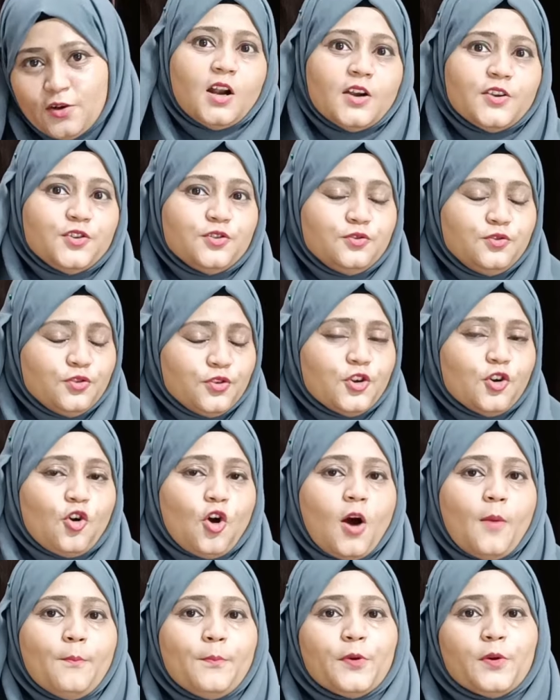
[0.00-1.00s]
Or do you
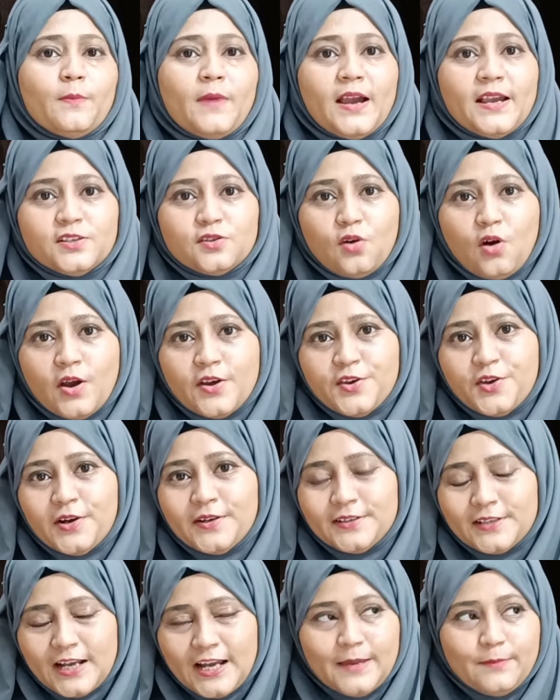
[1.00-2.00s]
compromise on your
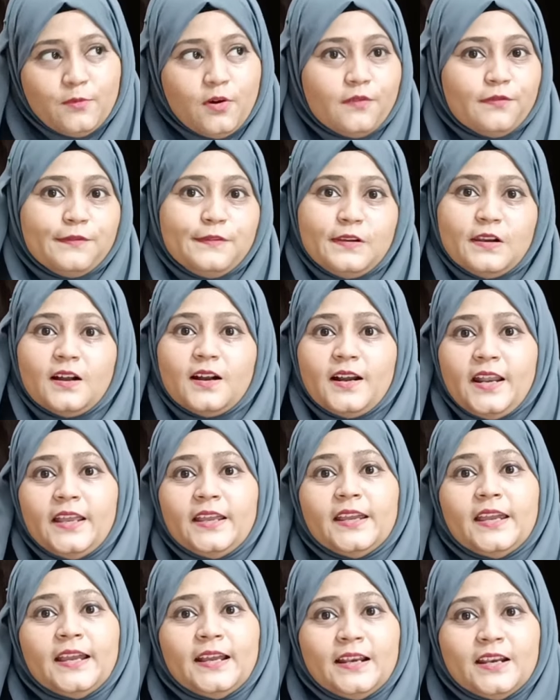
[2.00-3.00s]
time of
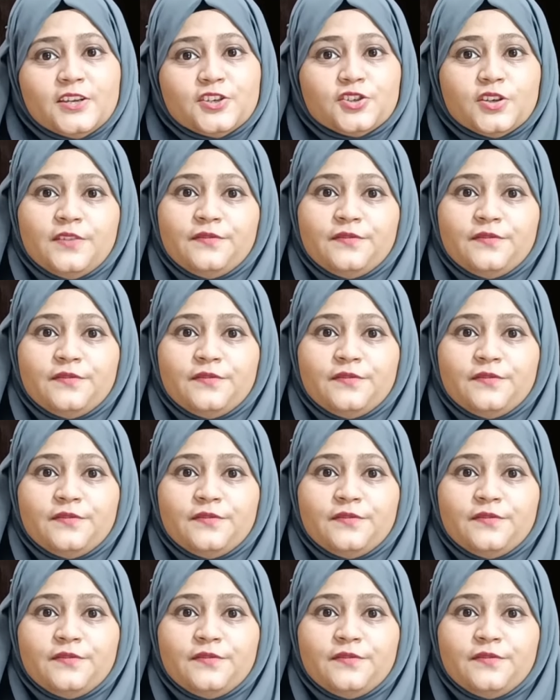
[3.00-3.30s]
learning English?